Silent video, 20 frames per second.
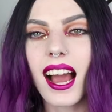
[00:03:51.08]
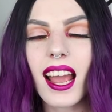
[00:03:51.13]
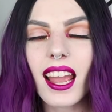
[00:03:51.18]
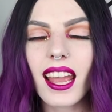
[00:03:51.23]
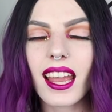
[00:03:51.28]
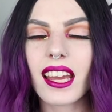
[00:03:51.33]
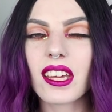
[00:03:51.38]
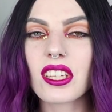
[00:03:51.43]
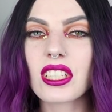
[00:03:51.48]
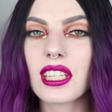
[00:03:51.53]

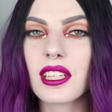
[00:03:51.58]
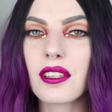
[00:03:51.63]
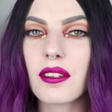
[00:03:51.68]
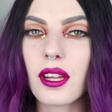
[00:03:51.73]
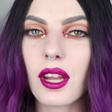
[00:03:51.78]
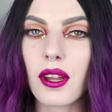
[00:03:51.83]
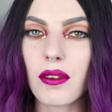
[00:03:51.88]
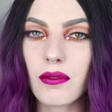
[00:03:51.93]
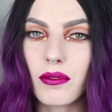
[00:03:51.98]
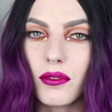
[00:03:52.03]
I
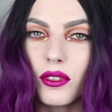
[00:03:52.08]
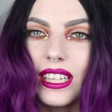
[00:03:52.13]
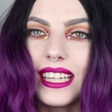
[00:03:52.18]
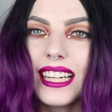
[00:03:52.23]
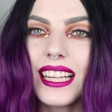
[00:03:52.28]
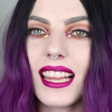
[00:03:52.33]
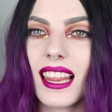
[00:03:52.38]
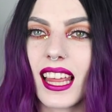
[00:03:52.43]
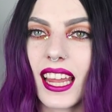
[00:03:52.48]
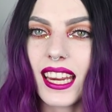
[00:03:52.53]
actually
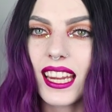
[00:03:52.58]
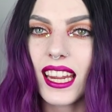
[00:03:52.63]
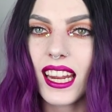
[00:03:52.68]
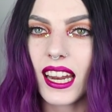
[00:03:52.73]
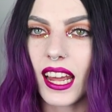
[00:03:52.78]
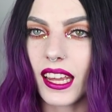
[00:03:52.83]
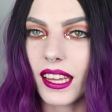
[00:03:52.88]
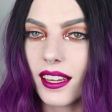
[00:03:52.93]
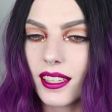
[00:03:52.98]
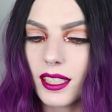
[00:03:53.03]
really like
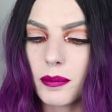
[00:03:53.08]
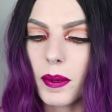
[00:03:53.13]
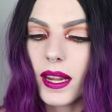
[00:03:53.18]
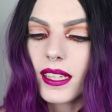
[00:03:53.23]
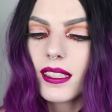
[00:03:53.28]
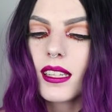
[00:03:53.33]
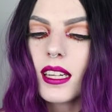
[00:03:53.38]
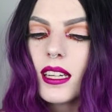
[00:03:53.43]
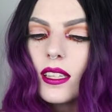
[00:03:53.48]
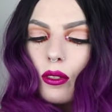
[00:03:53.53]
it. I
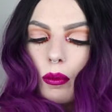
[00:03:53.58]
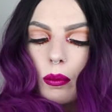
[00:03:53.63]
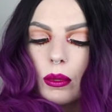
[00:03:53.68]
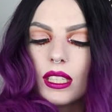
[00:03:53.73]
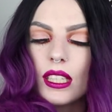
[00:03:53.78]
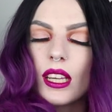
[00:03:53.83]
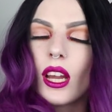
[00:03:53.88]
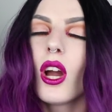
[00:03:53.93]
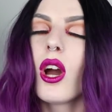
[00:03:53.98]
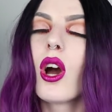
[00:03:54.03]
expected it to
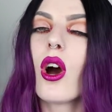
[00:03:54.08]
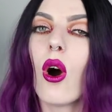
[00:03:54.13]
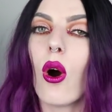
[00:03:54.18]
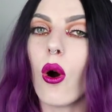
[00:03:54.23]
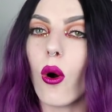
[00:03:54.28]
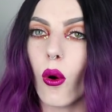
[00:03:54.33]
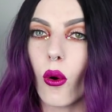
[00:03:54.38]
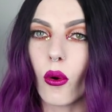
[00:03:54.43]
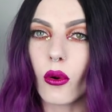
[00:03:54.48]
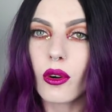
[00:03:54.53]
be
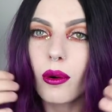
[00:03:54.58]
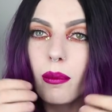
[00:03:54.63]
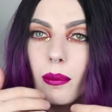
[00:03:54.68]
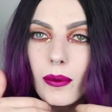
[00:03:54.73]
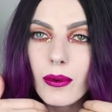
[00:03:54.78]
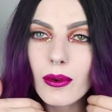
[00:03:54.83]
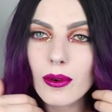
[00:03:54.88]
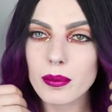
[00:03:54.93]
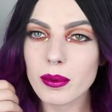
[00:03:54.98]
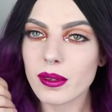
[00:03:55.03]

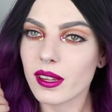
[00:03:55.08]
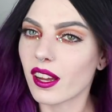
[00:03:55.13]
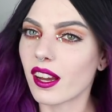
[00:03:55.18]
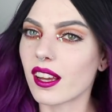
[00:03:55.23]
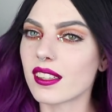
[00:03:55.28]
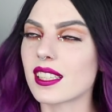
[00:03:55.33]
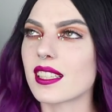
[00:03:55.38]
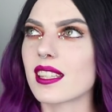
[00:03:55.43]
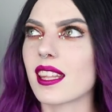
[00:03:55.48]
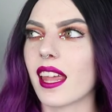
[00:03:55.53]
horrible
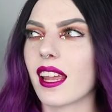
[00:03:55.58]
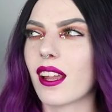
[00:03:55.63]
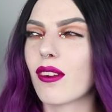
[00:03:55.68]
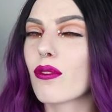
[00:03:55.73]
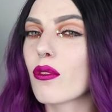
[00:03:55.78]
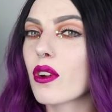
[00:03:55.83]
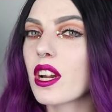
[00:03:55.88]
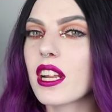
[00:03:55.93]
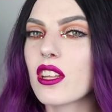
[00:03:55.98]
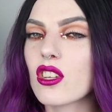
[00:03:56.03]
because it's like a
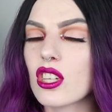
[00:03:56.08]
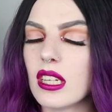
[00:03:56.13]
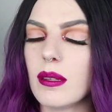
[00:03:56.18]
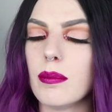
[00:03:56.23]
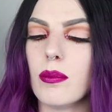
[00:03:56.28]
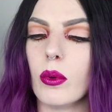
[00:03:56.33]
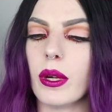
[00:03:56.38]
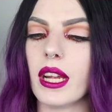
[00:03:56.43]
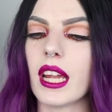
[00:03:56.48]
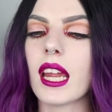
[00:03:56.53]
really
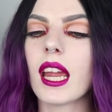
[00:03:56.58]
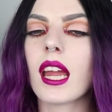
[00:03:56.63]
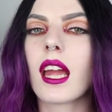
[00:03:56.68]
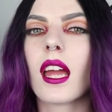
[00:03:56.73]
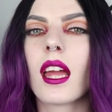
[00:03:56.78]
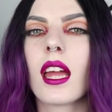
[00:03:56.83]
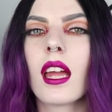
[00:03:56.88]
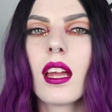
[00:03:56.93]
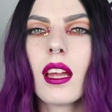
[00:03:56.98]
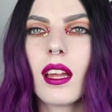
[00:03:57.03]
cheap wig.
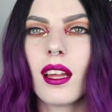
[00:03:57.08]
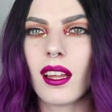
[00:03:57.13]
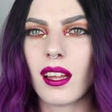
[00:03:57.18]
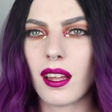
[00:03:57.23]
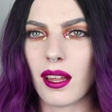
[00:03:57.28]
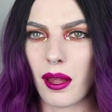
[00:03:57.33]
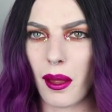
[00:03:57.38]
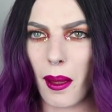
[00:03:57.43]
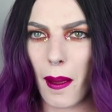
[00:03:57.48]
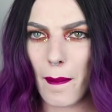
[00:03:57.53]

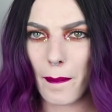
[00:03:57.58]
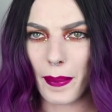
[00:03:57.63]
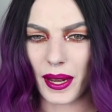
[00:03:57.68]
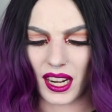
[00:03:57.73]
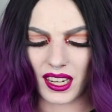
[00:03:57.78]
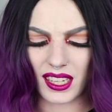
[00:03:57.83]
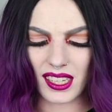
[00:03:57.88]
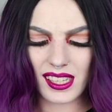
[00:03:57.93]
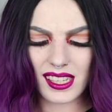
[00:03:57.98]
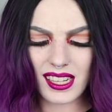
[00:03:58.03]

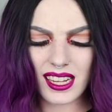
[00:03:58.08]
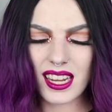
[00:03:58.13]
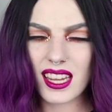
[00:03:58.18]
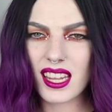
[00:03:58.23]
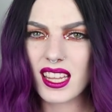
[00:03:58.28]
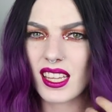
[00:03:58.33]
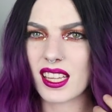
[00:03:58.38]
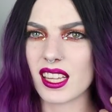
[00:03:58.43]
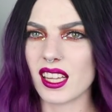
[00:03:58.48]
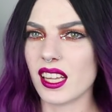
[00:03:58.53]
But
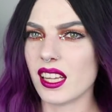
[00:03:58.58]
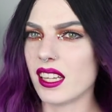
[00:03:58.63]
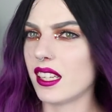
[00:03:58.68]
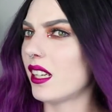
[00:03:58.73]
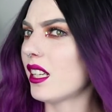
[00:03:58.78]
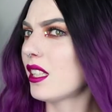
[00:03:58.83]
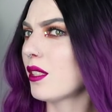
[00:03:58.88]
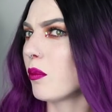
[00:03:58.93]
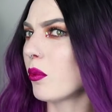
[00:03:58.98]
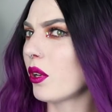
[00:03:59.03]
honestly,
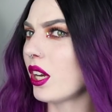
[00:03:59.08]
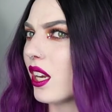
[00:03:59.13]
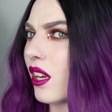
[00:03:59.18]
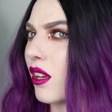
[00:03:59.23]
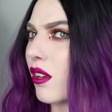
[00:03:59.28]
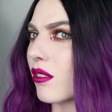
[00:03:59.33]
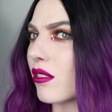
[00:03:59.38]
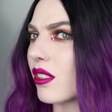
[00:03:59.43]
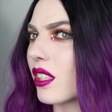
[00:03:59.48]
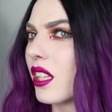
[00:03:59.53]
it's pretty
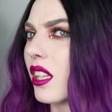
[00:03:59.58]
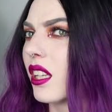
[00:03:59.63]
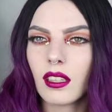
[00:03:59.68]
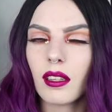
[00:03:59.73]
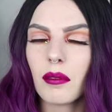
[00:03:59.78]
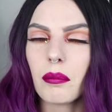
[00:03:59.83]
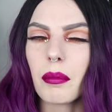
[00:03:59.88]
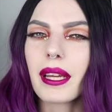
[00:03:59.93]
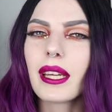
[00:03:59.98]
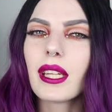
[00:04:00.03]
good.
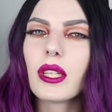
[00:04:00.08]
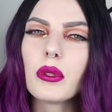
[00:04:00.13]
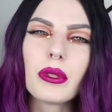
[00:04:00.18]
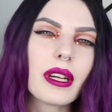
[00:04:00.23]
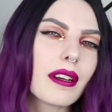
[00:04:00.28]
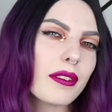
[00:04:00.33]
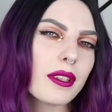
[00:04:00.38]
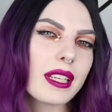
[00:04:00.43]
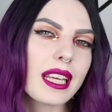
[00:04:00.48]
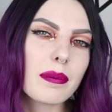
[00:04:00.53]
But you do
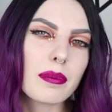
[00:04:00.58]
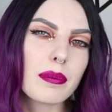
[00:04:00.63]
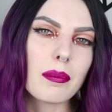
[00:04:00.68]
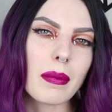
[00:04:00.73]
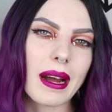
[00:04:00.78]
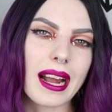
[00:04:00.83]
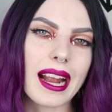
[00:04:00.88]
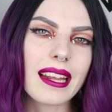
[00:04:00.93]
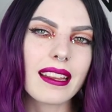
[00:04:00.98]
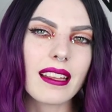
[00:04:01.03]
have to in
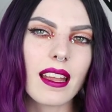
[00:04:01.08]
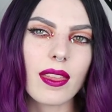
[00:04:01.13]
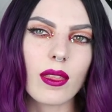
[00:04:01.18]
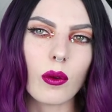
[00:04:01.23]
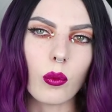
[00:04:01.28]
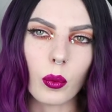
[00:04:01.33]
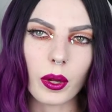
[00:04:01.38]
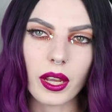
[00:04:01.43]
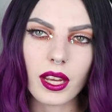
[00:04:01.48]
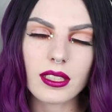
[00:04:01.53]
mind that
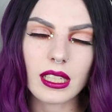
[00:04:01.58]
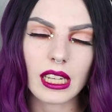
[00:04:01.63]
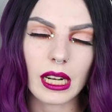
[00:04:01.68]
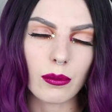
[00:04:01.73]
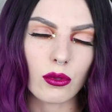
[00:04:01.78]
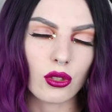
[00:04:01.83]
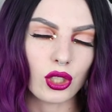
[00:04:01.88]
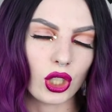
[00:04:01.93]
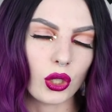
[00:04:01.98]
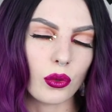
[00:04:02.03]
the wigs that
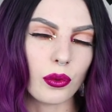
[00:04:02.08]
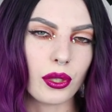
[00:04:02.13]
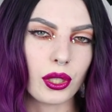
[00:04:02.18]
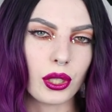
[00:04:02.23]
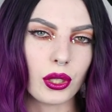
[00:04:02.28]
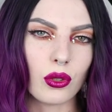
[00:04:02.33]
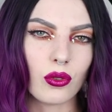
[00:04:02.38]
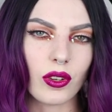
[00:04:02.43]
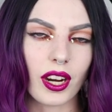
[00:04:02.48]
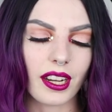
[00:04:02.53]
I'm showing
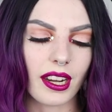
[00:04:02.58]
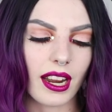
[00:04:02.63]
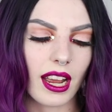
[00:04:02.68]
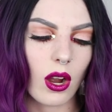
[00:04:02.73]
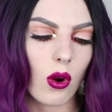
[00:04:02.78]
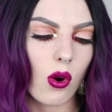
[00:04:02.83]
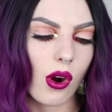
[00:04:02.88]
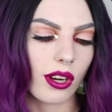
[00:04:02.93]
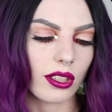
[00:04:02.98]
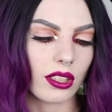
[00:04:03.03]
you right
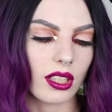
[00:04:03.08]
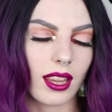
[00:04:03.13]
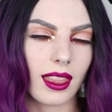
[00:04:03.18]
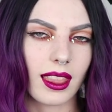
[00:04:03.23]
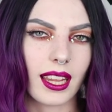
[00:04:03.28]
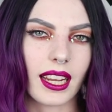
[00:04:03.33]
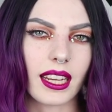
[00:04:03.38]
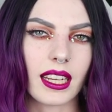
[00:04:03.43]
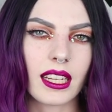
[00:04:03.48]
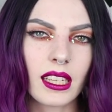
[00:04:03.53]
now are not
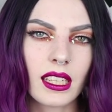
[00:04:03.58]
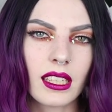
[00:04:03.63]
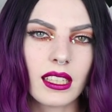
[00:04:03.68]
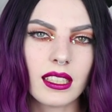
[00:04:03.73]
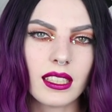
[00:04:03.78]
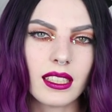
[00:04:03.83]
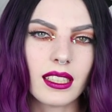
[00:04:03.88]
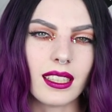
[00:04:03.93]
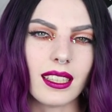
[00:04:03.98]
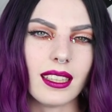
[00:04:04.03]
like
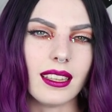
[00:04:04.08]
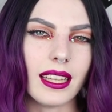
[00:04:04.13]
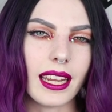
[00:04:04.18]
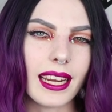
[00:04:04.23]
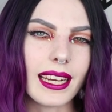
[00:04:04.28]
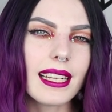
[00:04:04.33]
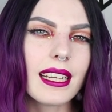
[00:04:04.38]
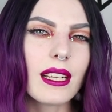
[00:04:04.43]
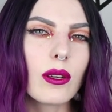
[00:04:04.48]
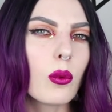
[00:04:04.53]

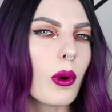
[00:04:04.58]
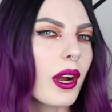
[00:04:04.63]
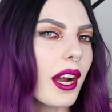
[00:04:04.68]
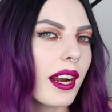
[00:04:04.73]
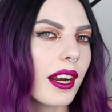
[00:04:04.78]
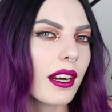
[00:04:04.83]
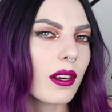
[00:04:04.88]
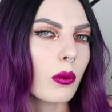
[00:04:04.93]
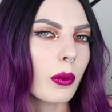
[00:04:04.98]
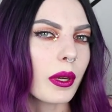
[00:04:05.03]
daily
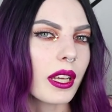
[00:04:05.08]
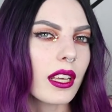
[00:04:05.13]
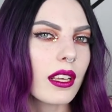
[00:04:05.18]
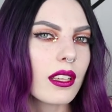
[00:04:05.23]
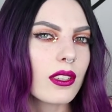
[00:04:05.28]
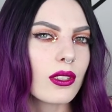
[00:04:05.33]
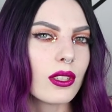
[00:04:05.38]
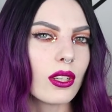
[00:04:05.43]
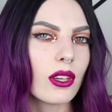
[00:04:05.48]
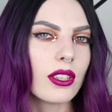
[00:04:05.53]
wear
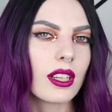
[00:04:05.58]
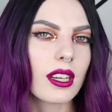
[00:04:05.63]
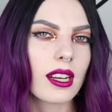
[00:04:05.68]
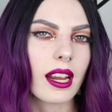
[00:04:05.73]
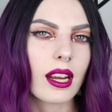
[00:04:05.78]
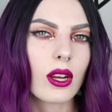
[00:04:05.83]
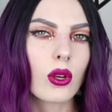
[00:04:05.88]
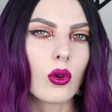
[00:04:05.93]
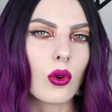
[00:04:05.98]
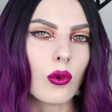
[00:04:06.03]
wigs, you know, they're
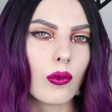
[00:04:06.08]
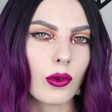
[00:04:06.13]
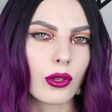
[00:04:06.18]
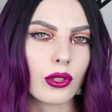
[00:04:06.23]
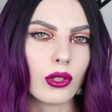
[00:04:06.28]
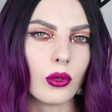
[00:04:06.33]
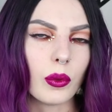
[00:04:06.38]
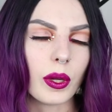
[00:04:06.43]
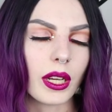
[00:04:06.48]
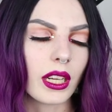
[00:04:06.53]
like cool for
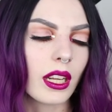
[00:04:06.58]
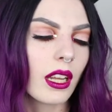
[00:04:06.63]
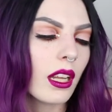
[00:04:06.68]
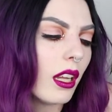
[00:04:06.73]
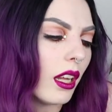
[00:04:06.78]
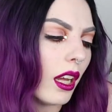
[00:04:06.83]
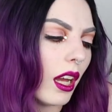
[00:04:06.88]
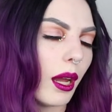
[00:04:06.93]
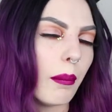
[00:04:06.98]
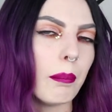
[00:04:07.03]
doing
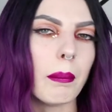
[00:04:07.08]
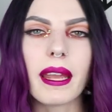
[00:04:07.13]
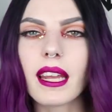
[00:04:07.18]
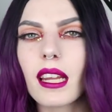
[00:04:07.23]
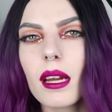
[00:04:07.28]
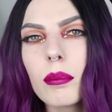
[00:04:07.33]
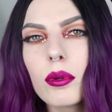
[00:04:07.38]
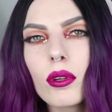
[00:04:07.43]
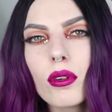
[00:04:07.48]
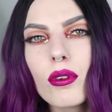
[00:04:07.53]

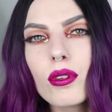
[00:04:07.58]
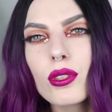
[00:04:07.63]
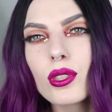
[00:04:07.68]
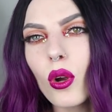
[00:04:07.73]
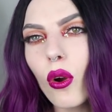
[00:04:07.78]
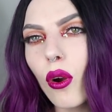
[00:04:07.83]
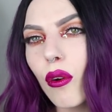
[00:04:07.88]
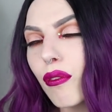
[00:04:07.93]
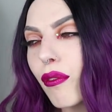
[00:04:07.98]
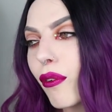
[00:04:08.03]
makeup looks
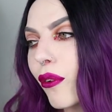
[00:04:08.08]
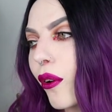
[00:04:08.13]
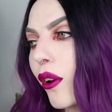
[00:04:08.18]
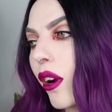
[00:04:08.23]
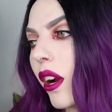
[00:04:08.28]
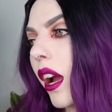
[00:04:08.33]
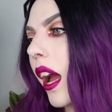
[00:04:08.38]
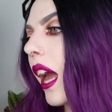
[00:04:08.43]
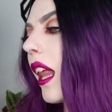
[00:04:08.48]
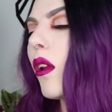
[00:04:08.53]
or
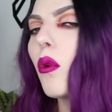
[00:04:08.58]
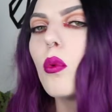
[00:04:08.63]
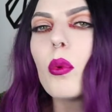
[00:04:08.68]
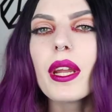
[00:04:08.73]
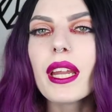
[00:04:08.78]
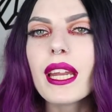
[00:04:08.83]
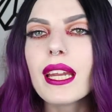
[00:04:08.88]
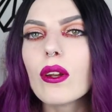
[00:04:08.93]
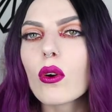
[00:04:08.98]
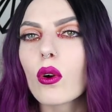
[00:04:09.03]
for
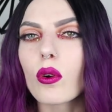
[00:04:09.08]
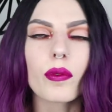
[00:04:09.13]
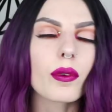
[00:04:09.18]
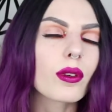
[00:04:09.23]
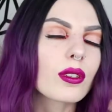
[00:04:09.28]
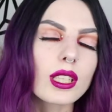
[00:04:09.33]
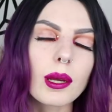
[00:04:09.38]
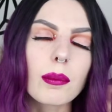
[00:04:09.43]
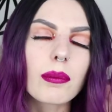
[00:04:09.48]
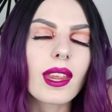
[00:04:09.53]
Halloween or
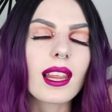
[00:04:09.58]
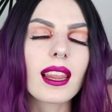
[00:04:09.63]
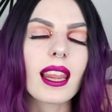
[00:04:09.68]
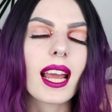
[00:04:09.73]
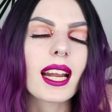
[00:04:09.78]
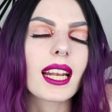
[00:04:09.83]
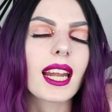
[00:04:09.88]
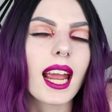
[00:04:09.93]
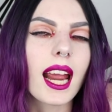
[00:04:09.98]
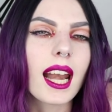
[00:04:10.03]
for something
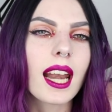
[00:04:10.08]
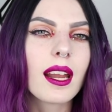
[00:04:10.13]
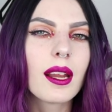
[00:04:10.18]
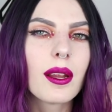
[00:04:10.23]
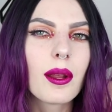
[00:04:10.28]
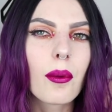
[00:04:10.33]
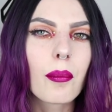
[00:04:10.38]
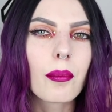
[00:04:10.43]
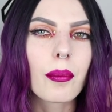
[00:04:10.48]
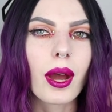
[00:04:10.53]
like that,
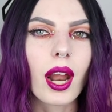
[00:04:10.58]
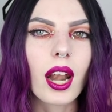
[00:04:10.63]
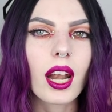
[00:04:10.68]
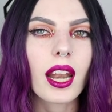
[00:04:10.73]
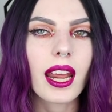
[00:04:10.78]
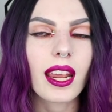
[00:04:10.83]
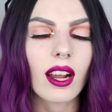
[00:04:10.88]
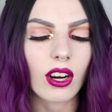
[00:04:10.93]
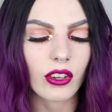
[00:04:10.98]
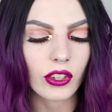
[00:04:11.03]

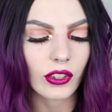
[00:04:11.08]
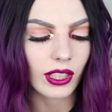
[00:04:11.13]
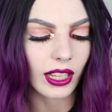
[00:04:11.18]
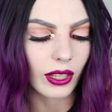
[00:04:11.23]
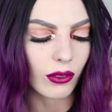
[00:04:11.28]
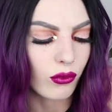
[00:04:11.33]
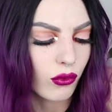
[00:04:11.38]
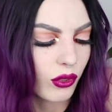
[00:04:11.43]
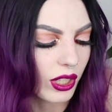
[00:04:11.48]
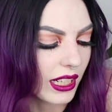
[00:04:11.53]
but they aren't
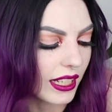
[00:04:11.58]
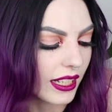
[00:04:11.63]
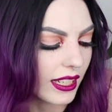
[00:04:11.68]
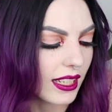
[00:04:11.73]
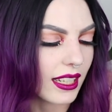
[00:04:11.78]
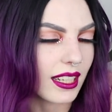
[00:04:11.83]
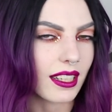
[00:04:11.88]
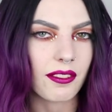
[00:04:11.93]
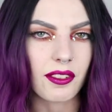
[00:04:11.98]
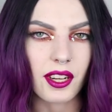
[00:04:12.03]
like
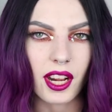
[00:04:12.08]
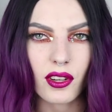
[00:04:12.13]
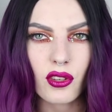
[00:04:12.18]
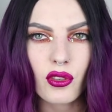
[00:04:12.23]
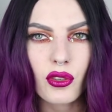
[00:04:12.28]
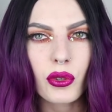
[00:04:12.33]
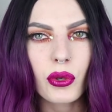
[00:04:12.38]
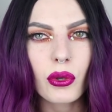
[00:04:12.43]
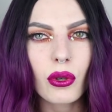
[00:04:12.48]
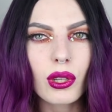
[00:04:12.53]
really
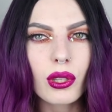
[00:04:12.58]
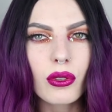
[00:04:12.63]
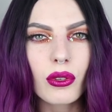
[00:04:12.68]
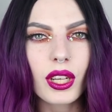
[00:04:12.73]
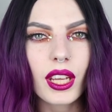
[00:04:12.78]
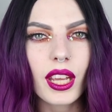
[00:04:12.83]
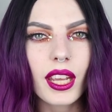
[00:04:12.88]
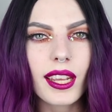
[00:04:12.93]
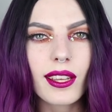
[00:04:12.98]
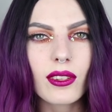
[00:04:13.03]
natural
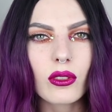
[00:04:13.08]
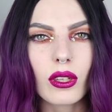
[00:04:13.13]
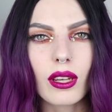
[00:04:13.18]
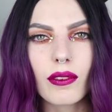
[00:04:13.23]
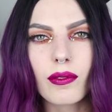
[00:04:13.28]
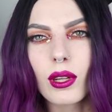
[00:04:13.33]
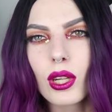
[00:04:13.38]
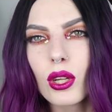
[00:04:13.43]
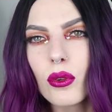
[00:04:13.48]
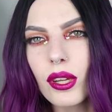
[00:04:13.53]
looking. So
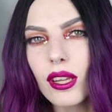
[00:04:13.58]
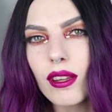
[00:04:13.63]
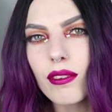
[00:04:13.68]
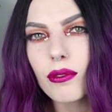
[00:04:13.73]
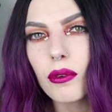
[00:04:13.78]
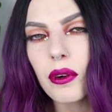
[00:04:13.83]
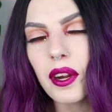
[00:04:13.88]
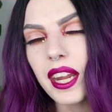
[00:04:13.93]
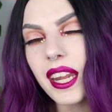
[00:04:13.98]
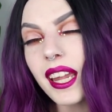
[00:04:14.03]
if you're looking
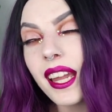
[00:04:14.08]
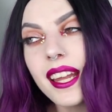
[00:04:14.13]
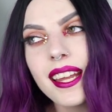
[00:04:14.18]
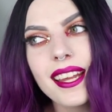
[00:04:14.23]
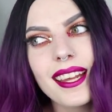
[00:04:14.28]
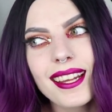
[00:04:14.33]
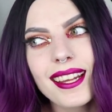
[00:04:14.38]
for a